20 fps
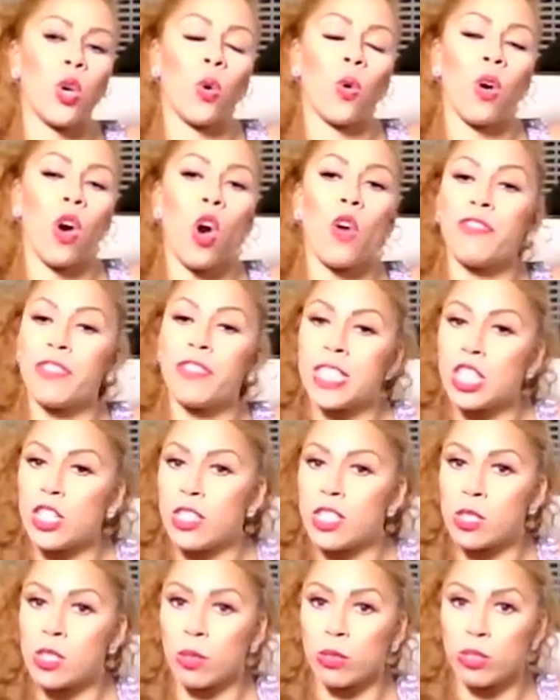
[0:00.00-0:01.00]
hopefully
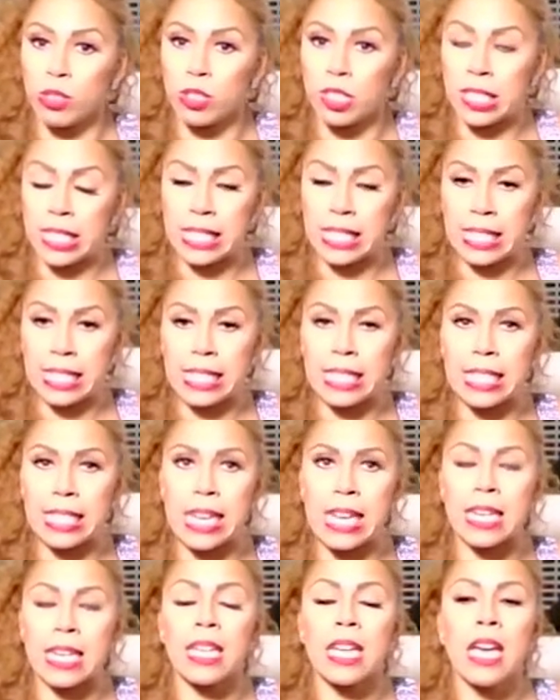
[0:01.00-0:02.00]
social
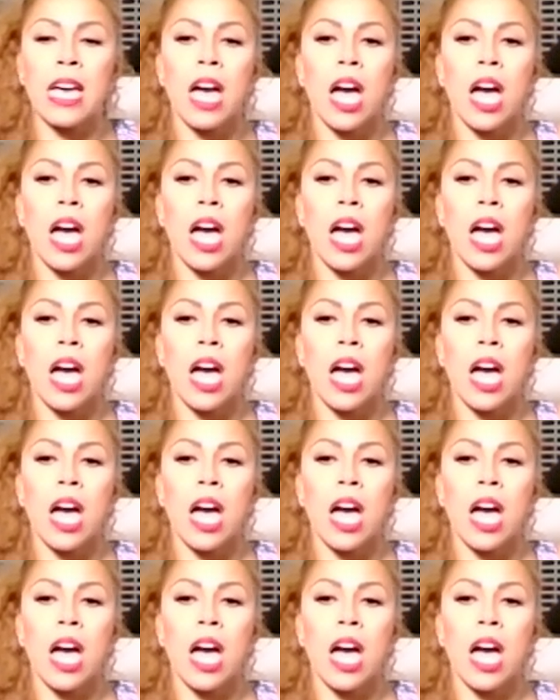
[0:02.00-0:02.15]
distancing,